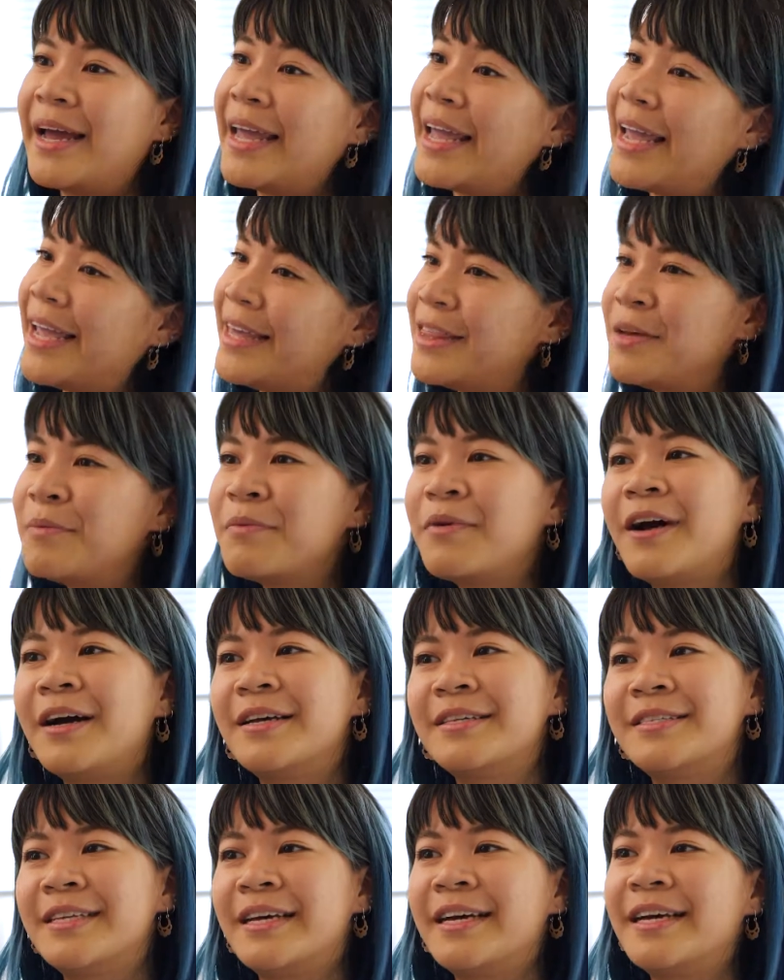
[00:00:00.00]
hate the
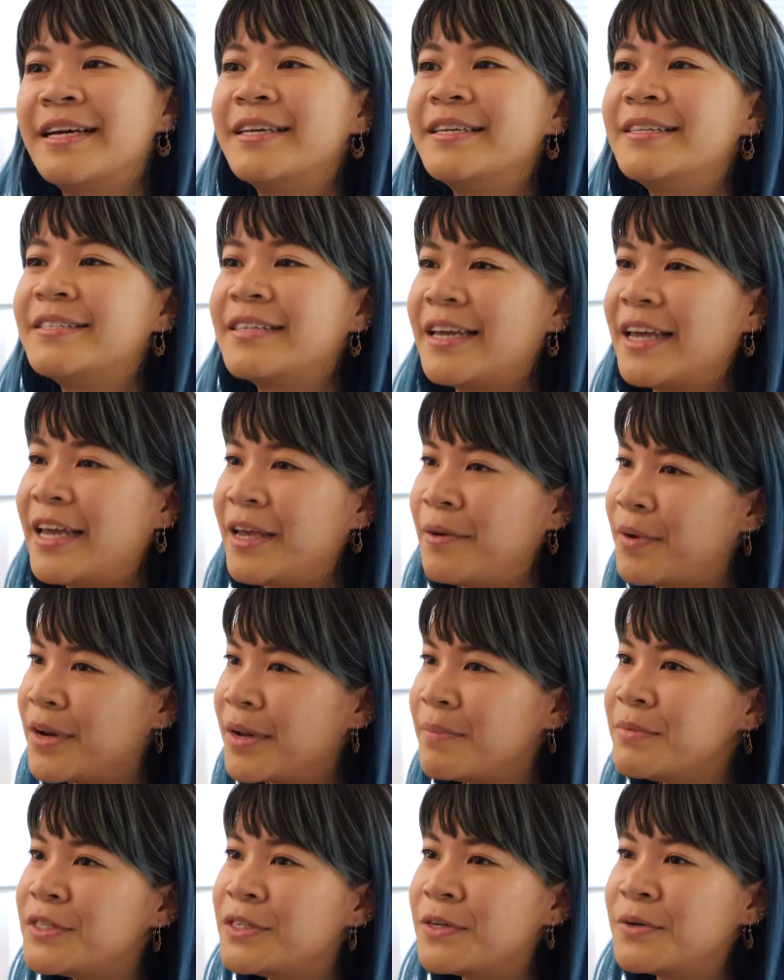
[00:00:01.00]
process, I hate what
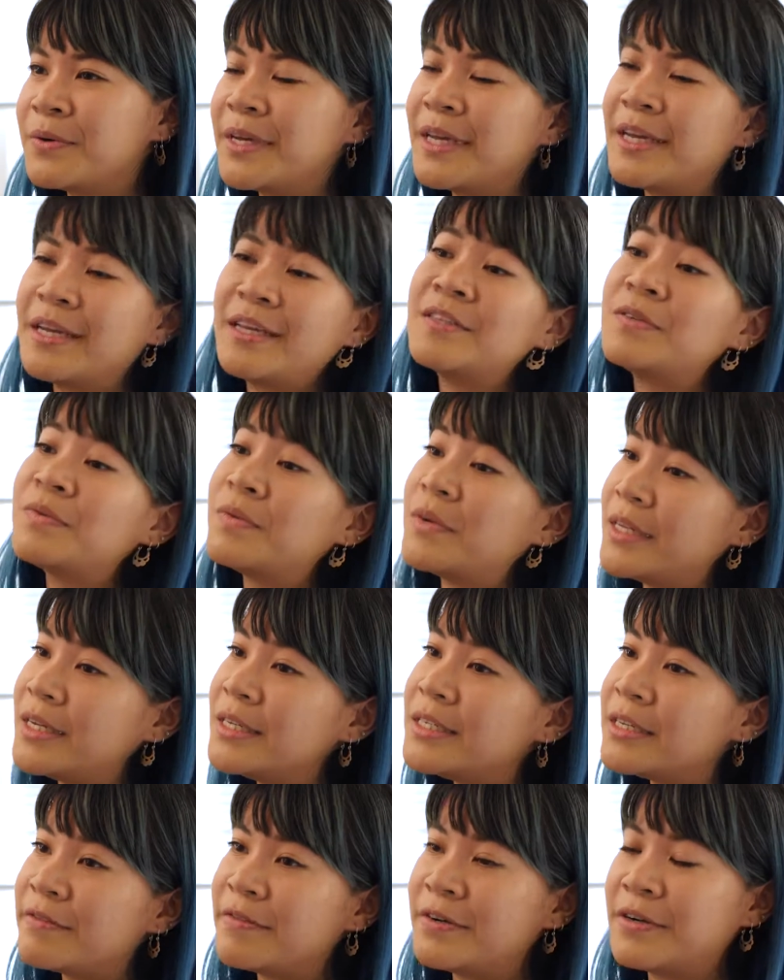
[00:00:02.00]
I'm doing, it's
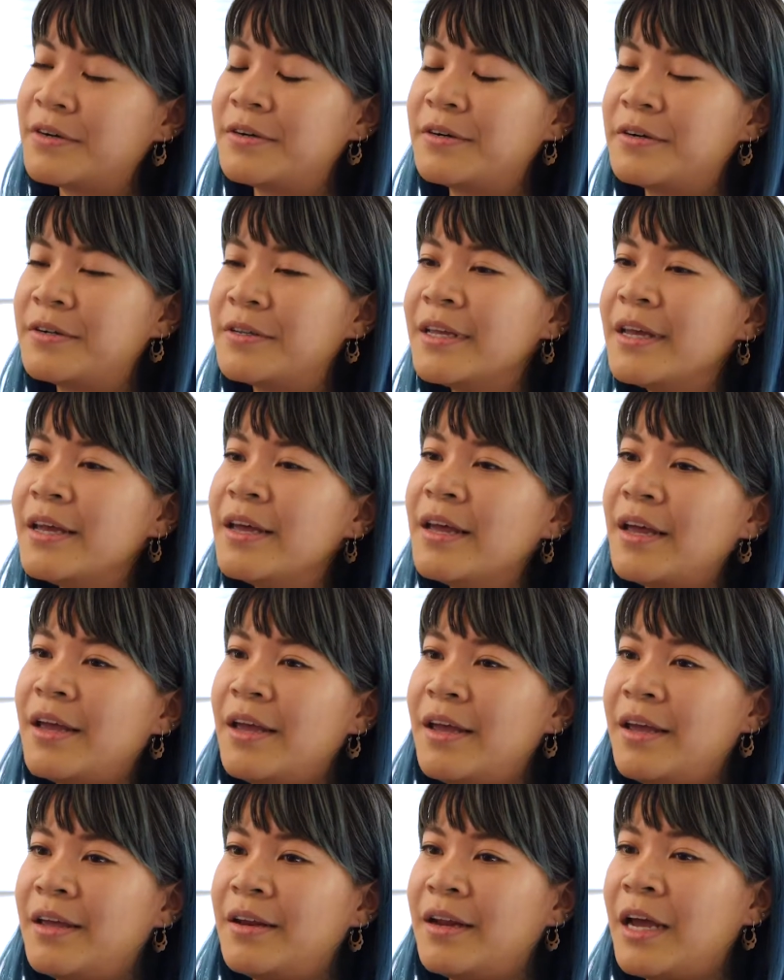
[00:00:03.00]
really difficult.
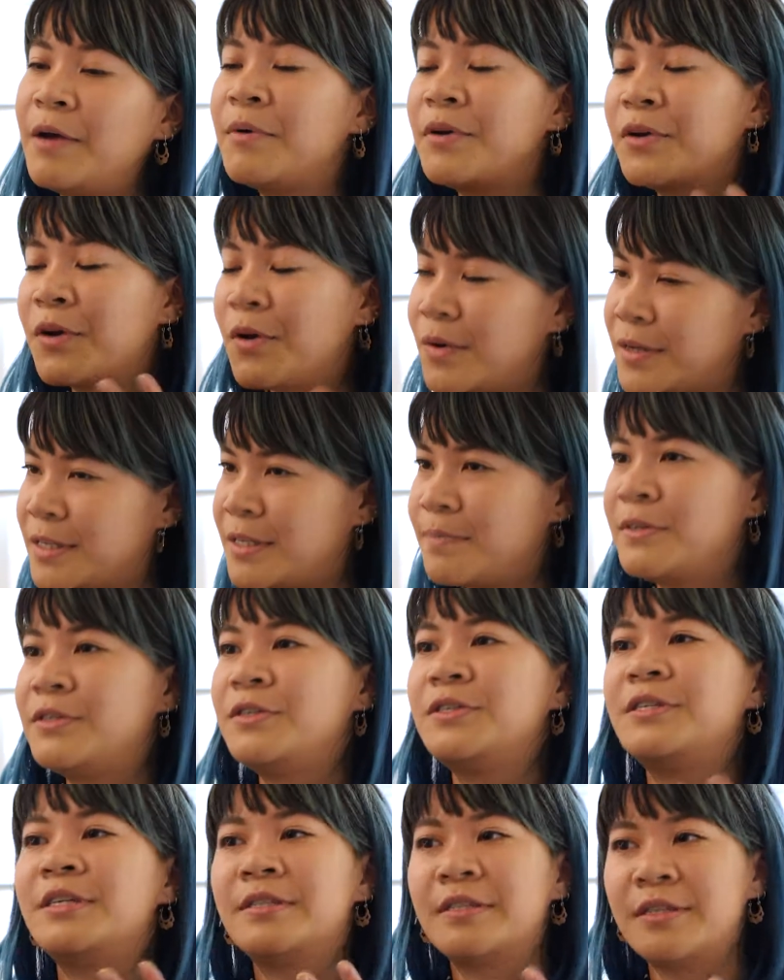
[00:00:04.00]
And I would coax him
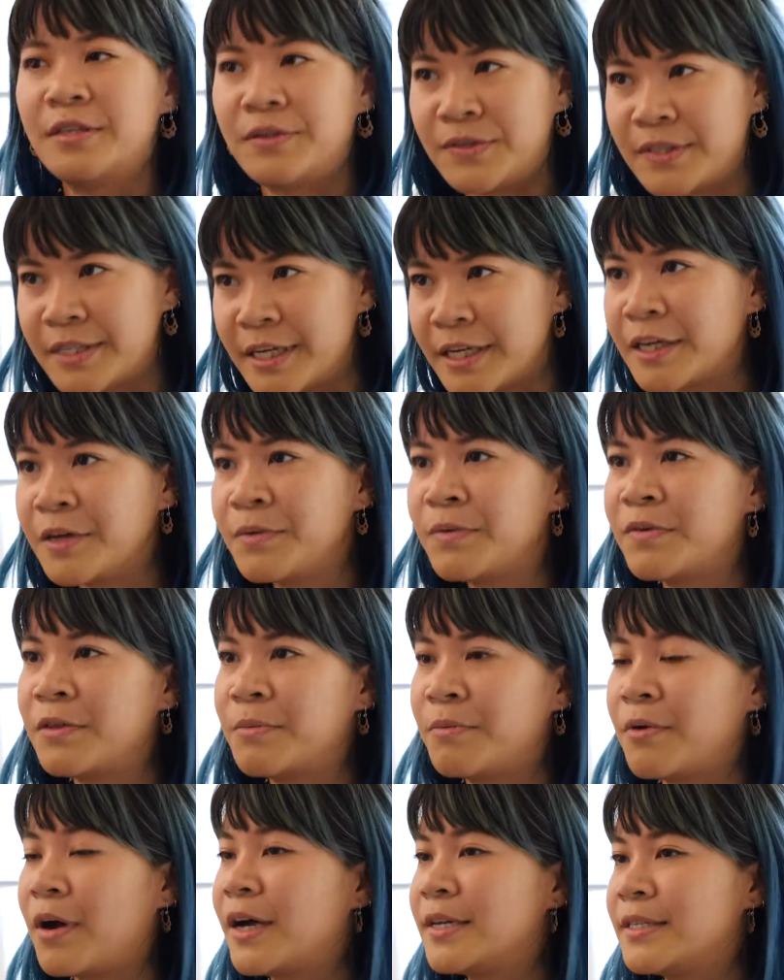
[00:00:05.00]
into just sticking with
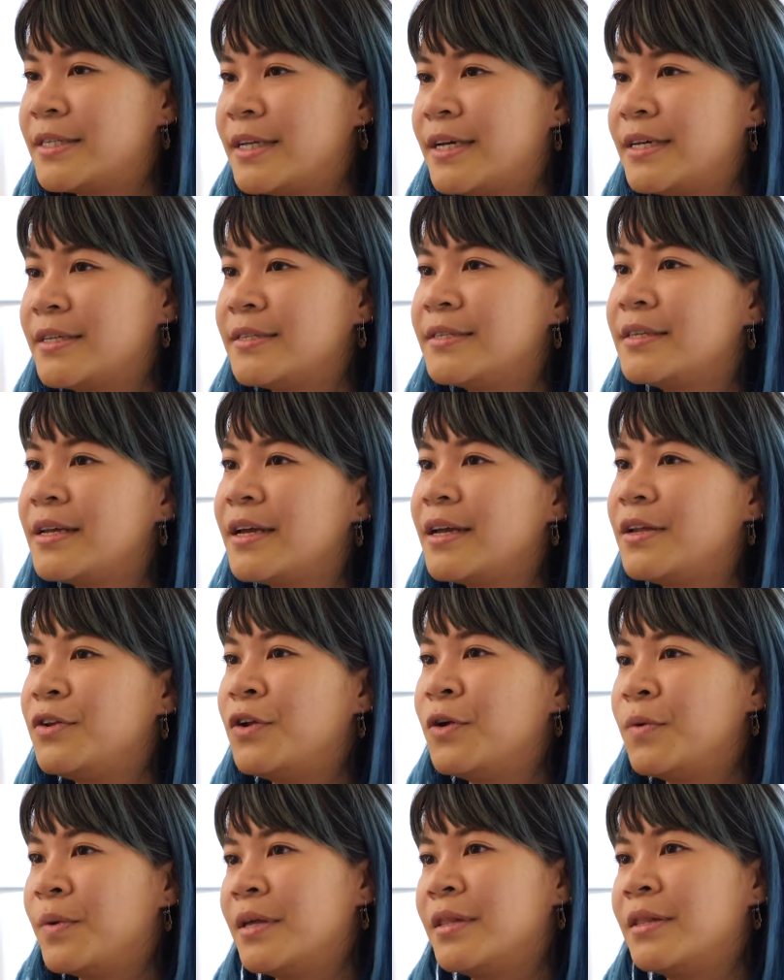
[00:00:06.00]
the process and
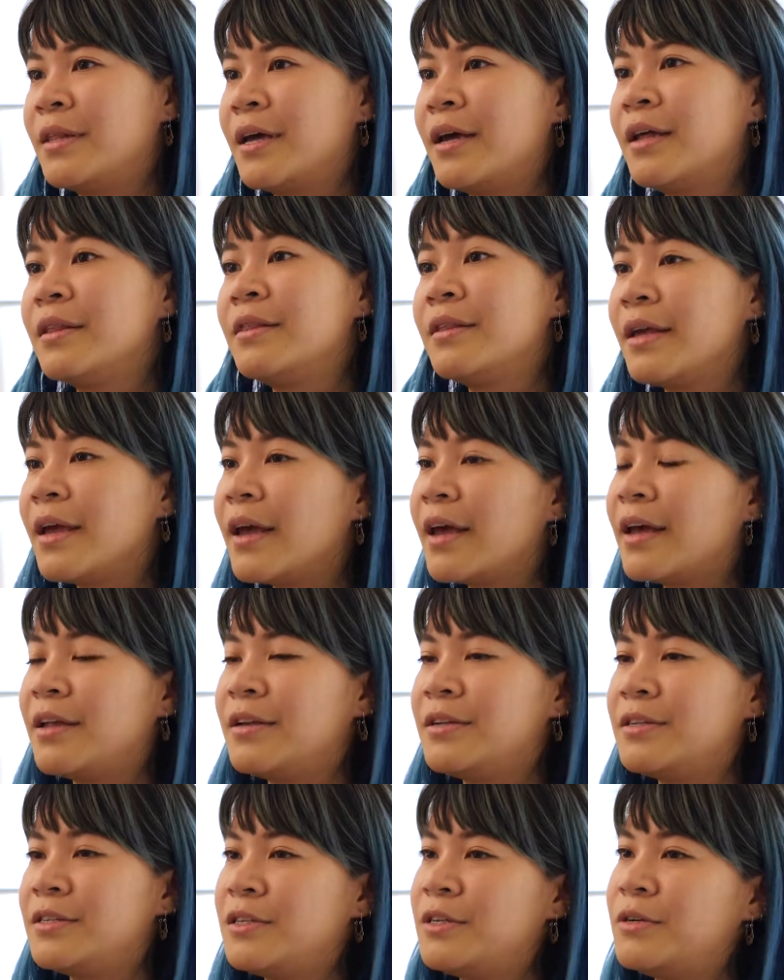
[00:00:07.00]
knowing that at the
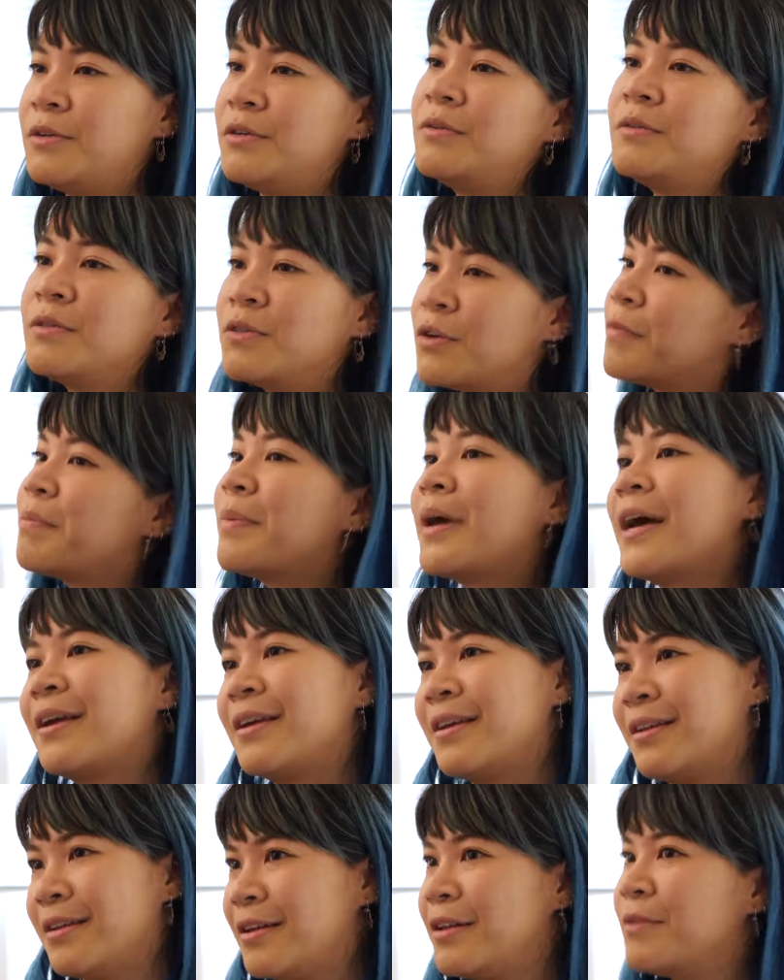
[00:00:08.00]
end you would look
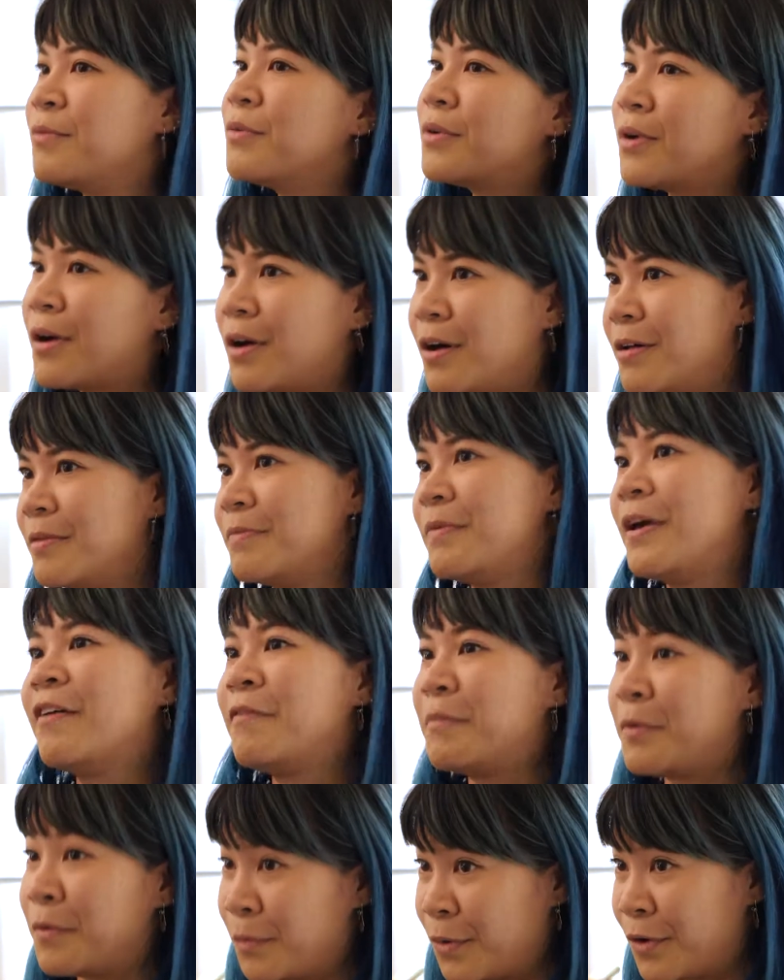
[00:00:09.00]
back and it would all
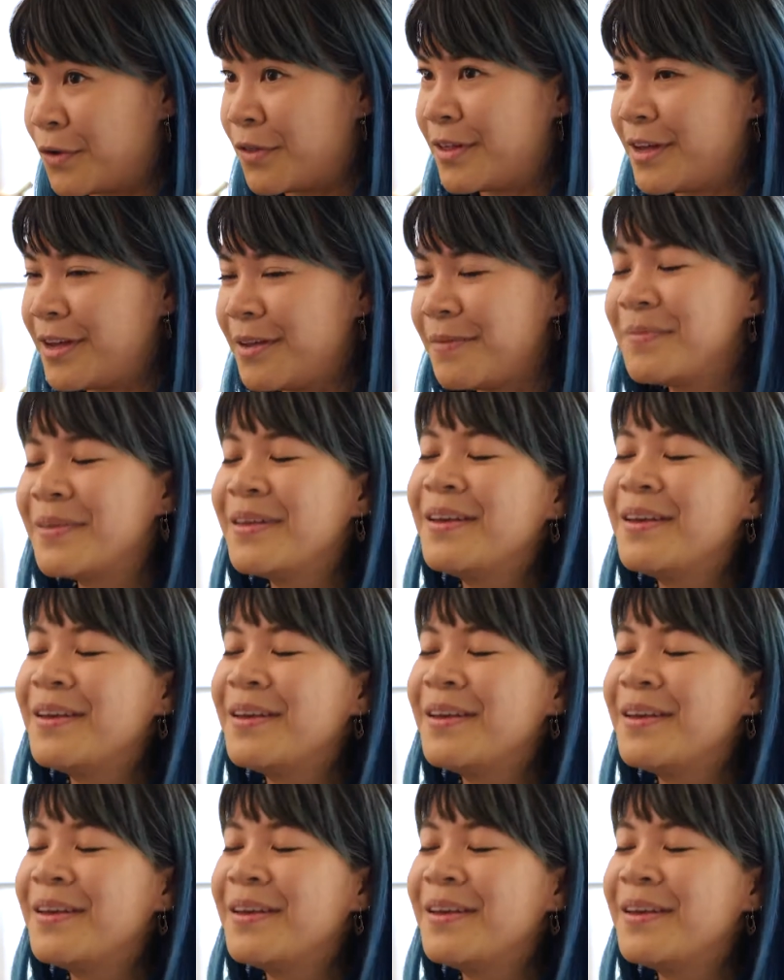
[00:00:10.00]
have been worth it.